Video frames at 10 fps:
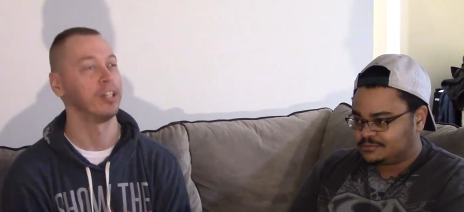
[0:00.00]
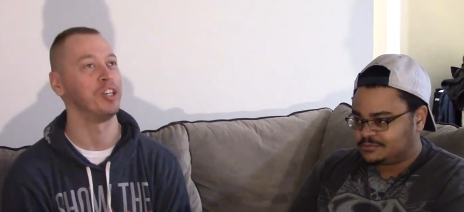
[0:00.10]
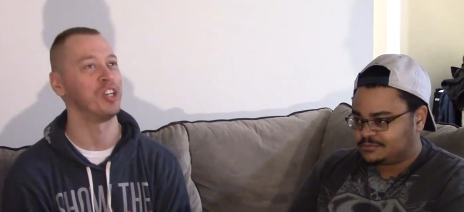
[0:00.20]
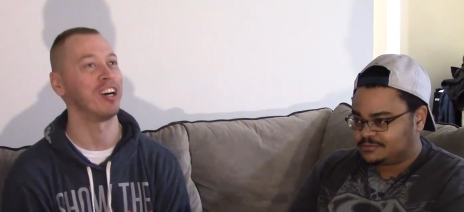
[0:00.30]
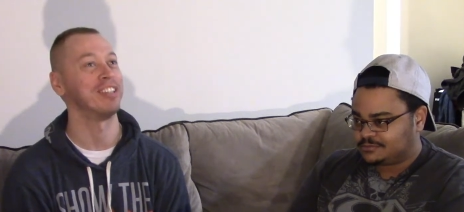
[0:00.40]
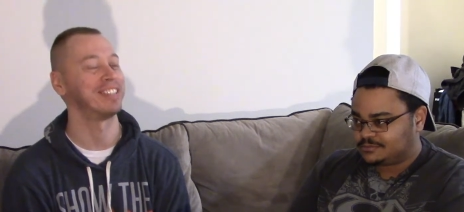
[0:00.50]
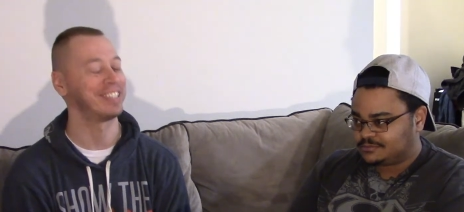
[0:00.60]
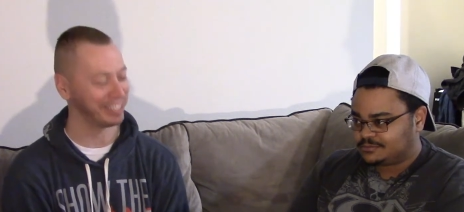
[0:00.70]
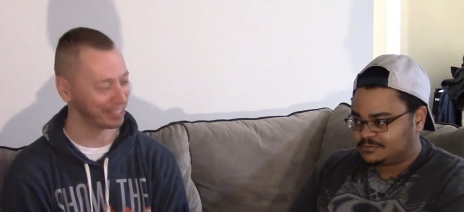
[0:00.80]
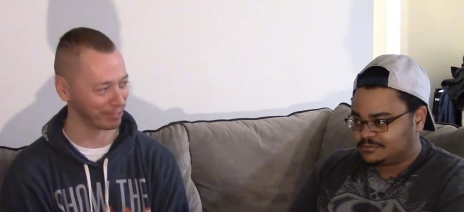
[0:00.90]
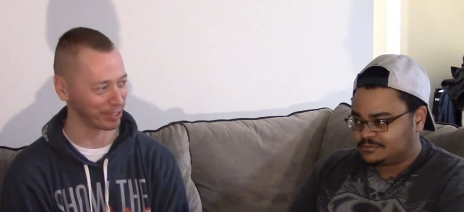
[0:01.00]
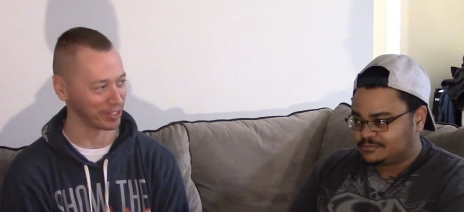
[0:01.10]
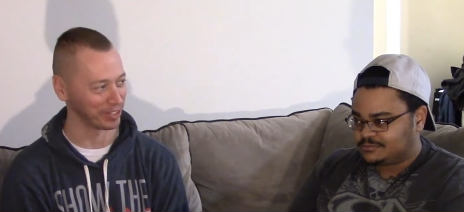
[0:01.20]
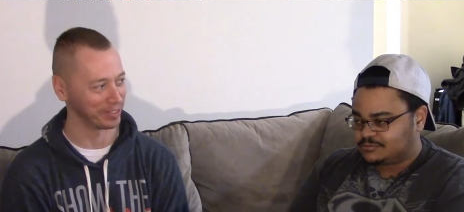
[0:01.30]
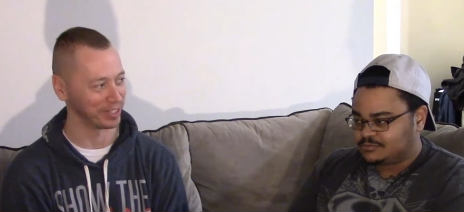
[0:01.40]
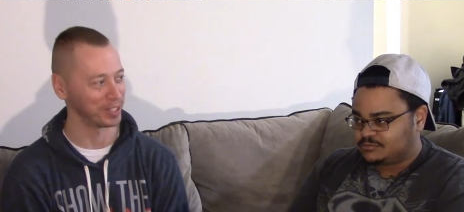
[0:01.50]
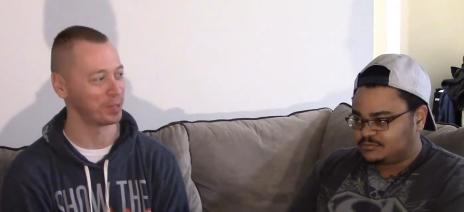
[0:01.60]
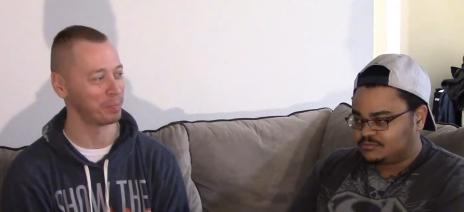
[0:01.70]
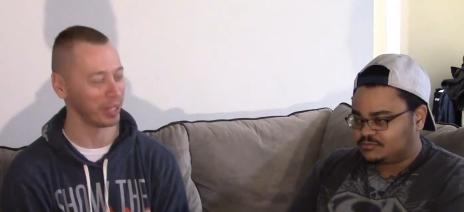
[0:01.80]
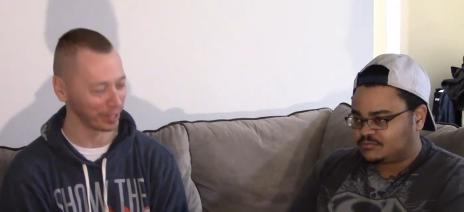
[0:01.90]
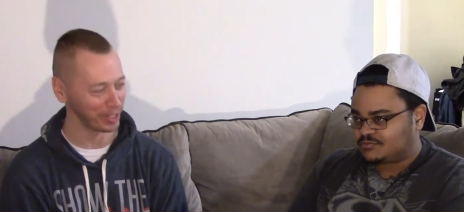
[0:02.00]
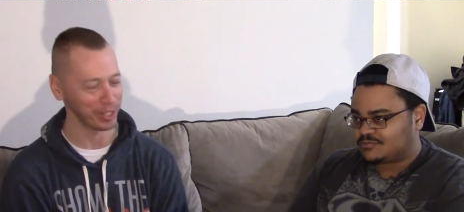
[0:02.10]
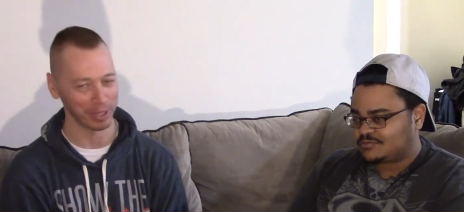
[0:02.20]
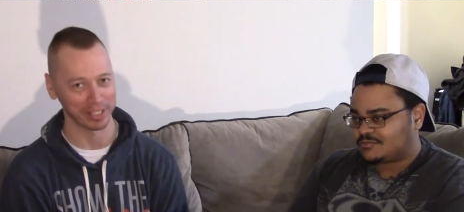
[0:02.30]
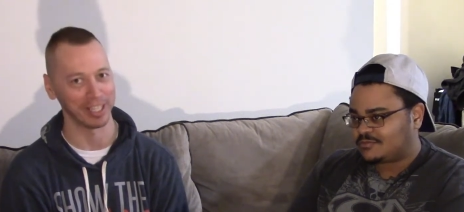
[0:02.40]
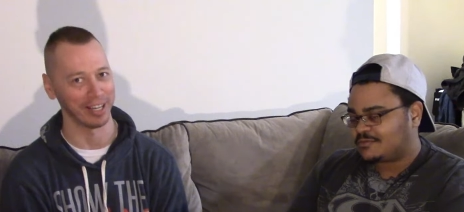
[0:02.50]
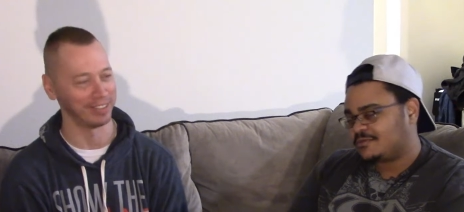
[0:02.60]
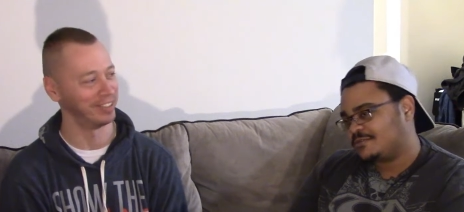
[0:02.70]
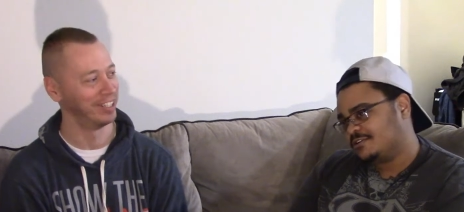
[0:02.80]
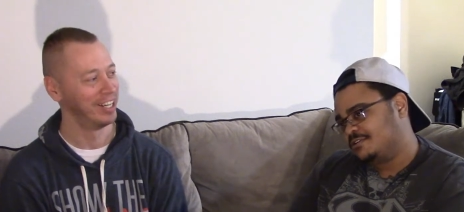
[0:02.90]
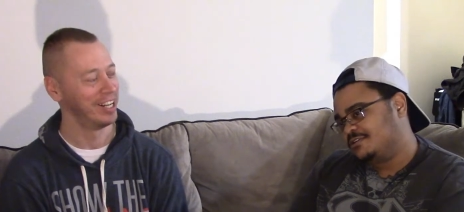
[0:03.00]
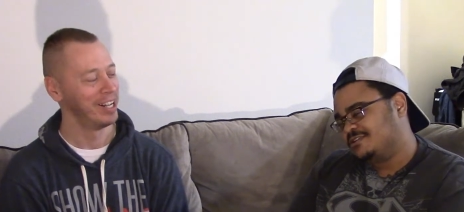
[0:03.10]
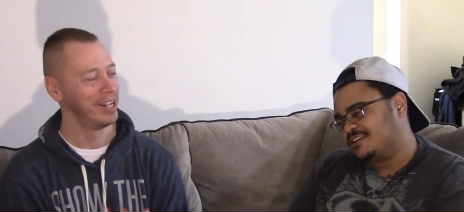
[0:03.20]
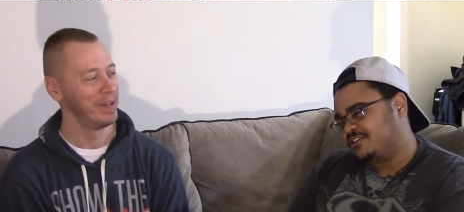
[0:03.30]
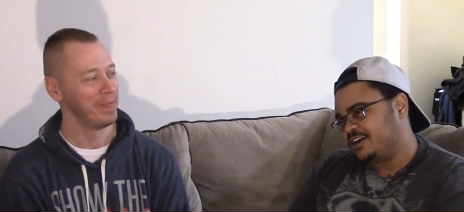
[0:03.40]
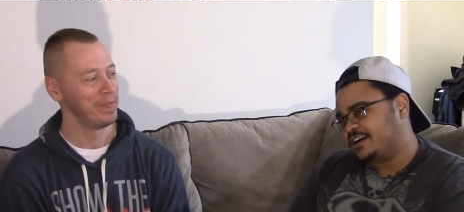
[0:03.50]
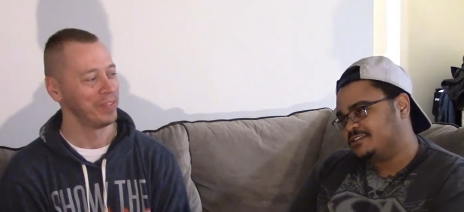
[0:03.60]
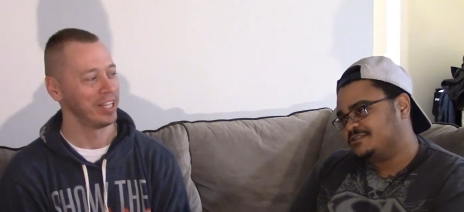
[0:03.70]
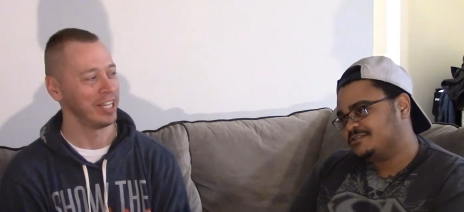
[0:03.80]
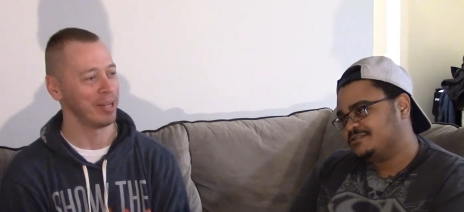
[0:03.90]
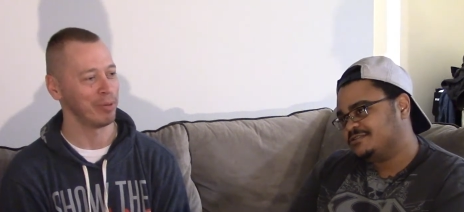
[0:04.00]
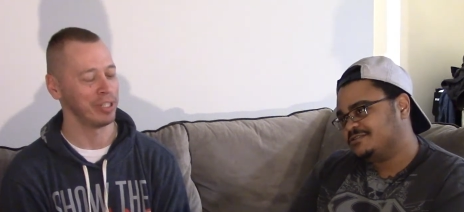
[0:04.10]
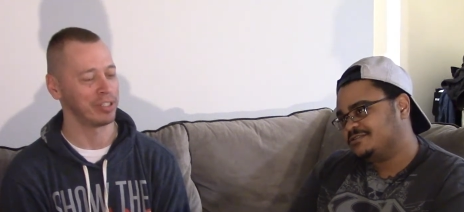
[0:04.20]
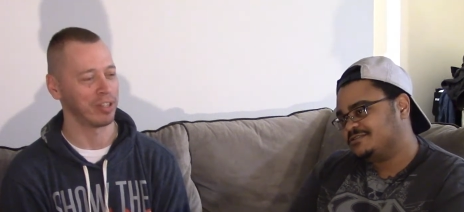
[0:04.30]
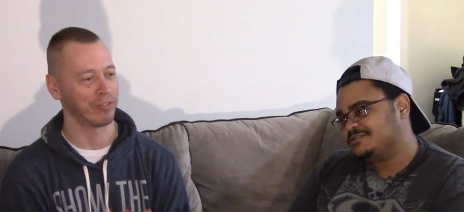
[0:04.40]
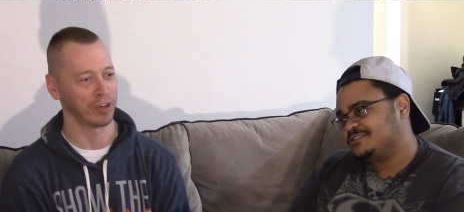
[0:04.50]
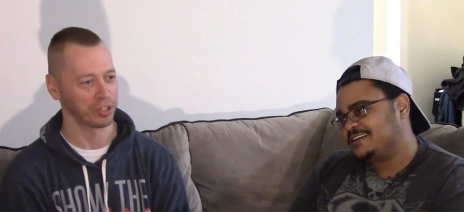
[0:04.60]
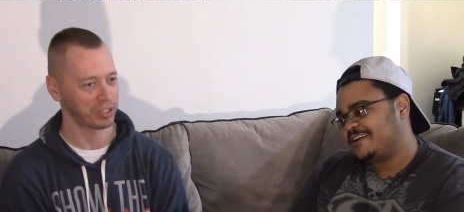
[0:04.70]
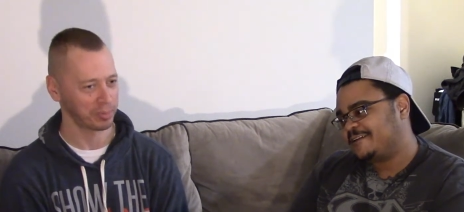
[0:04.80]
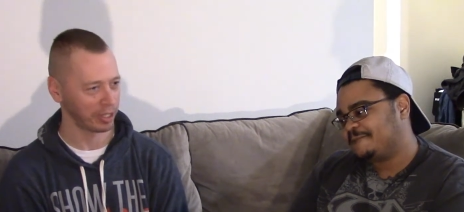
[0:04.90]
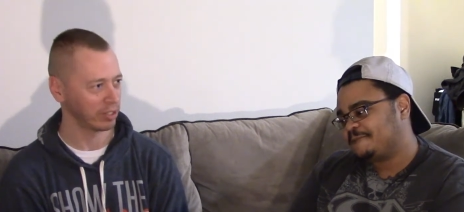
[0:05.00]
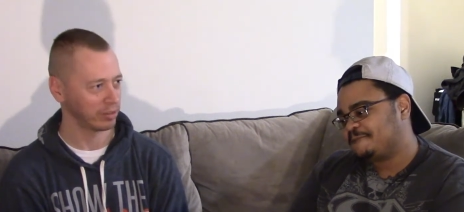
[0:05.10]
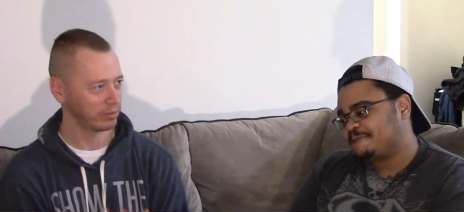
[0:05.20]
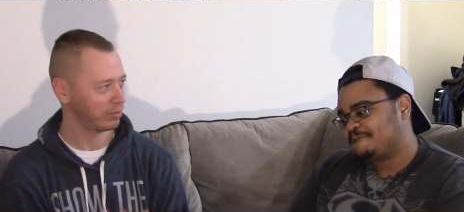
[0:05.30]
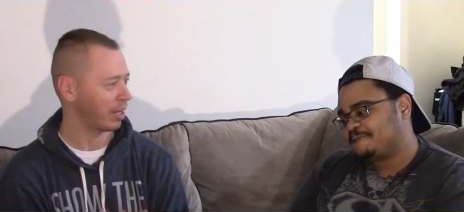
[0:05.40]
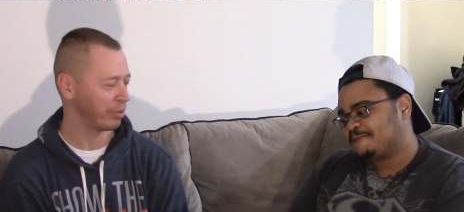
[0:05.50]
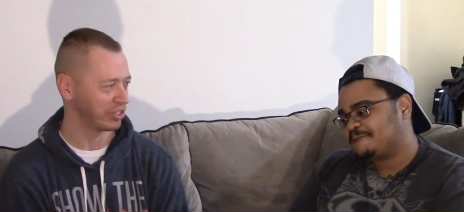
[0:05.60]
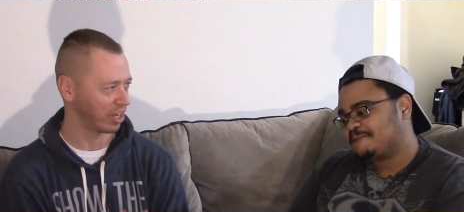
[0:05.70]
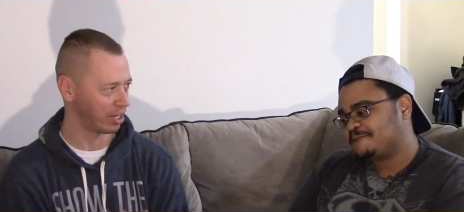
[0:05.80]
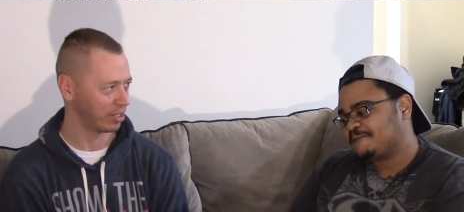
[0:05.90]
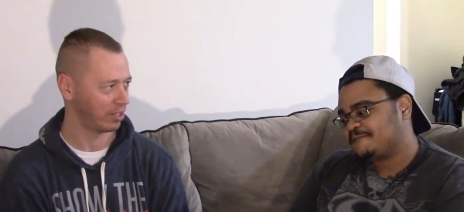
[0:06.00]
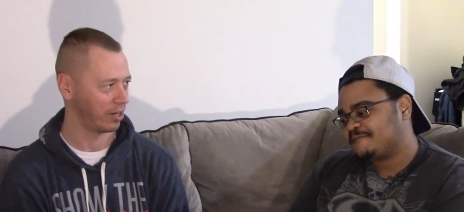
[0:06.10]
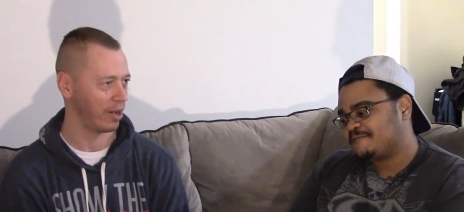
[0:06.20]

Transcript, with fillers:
Speaker 1: John Cena version, the spinner U.S. title. All right. It was the first spinner that we saw.